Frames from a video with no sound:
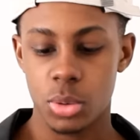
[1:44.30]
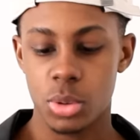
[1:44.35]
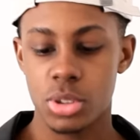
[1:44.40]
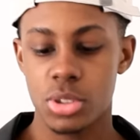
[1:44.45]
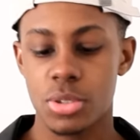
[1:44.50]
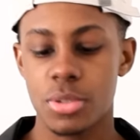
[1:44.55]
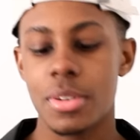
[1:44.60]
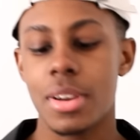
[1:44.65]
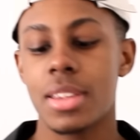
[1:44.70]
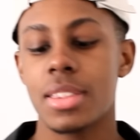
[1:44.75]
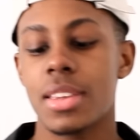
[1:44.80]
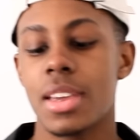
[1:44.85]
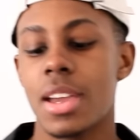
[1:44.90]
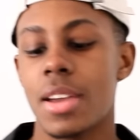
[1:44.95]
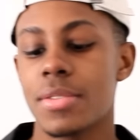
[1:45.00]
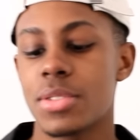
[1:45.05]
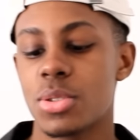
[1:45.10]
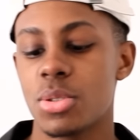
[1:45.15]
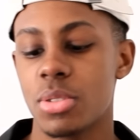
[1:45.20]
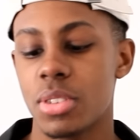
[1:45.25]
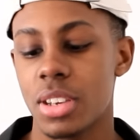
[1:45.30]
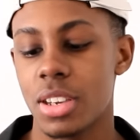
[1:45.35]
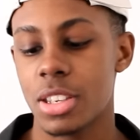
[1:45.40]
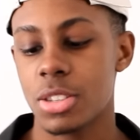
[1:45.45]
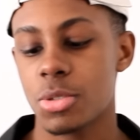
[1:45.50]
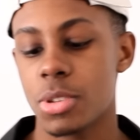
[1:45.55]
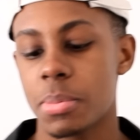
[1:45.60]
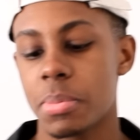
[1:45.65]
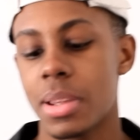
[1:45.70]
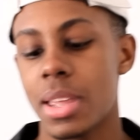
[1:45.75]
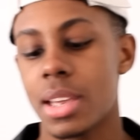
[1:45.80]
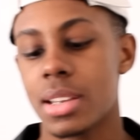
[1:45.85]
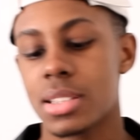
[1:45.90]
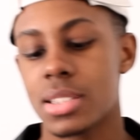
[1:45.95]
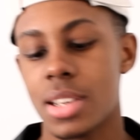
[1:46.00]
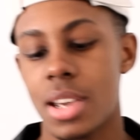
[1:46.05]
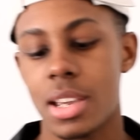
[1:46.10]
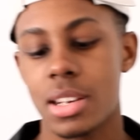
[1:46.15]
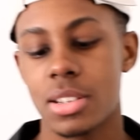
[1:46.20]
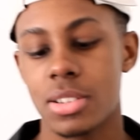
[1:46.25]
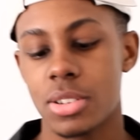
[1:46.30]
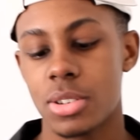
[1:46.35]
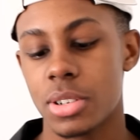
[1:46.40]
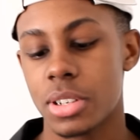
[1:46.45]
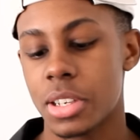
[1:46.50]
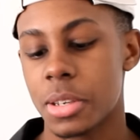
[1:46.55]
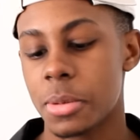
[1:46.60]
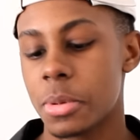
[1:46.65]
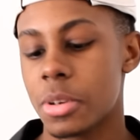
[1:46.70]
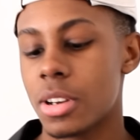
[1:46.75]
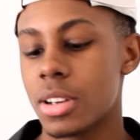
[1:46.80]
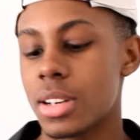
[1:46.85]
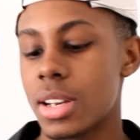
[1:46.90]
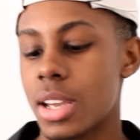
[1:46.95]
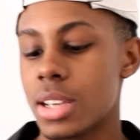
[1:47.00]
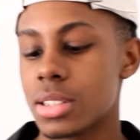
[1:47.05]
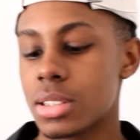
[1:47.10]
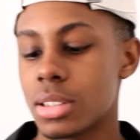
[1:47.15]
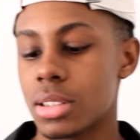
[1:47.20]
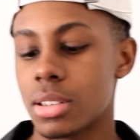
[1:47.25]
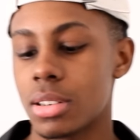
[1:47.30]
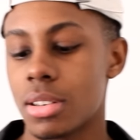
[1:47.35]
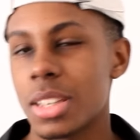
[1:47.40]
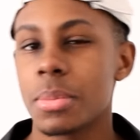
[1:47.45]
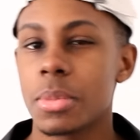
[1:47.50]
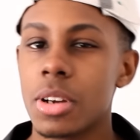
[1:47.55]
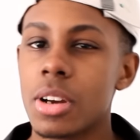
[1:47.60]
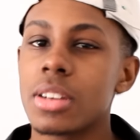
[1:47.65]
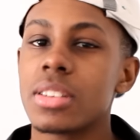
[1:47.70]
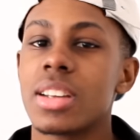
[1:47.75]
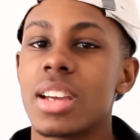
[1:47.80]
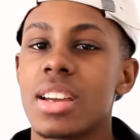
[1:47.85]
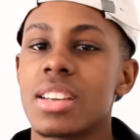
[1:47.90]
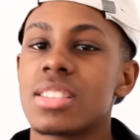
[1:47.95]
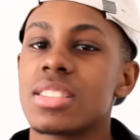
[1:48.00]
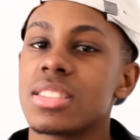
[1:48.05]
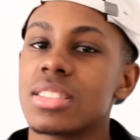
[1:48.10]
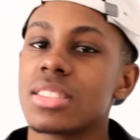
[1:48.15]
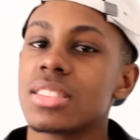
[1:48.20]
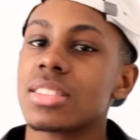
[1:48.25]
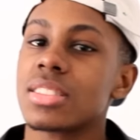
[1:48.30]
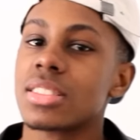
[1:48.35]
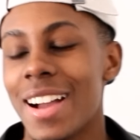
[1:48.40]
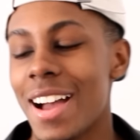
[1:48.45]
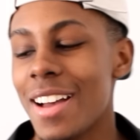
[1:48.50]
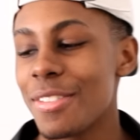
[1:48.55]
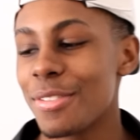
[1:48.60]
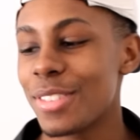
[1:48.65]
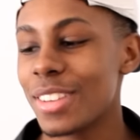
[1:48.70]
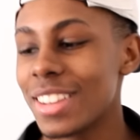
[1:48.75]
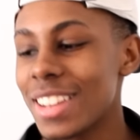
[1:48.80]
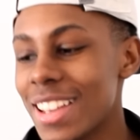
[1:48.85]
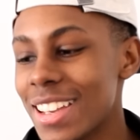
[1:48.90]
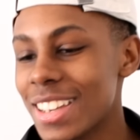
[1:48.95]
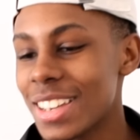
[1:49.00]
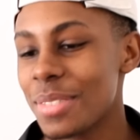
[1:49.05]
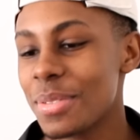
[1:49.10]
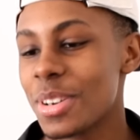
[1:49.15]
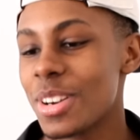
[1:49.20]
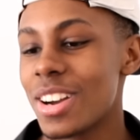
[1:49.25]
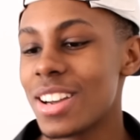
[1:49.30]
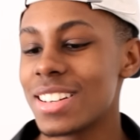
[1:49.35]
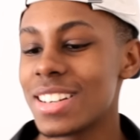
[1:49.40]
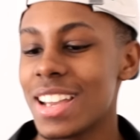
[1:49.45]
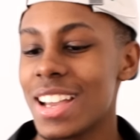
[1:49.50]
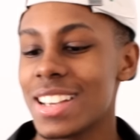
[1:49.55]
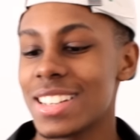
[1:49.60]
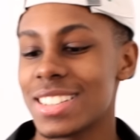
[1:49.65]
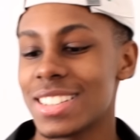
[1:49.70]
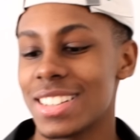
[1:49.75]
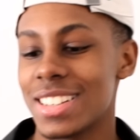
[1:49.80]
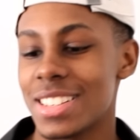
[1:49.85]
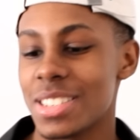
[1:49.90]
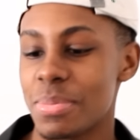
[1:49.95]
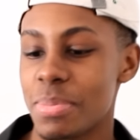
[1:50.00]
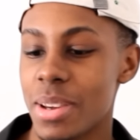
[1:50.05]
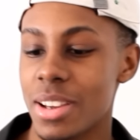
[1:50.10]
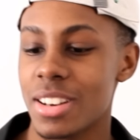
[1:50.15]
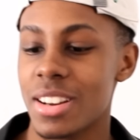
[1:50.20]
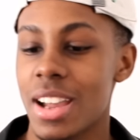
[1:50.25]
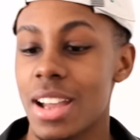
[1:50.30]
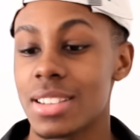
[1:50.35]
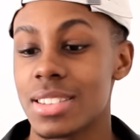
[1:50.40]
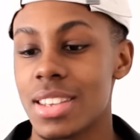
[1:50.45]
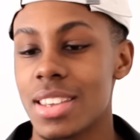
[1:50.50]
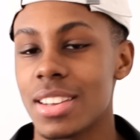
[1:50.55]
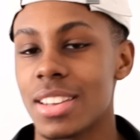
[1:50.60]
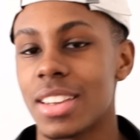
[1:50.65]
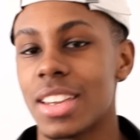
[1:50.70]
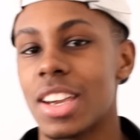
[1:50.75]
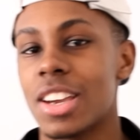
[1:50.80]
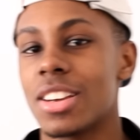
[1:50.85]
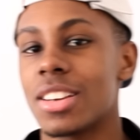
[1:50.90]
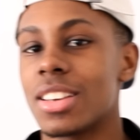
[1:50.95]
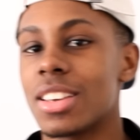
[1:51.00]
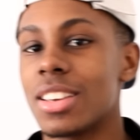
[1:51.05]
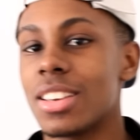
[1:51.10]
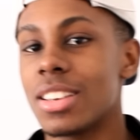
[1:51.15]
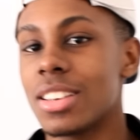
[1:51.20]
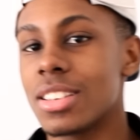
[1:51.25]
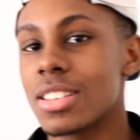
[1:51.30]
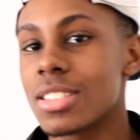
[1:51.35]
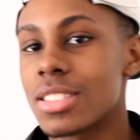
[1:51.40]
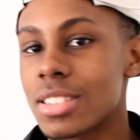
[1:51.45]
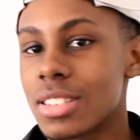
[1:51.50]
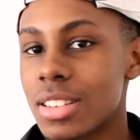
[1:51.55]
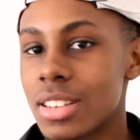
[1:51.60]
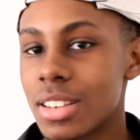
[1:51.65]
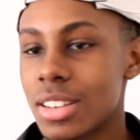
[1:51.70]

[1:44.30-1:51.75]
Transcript: Would you rather have two kids with Blac Chyna or Kim Kardashian? Kim Kardashian. I feel like Kim Kardashian is better at taking care of kids.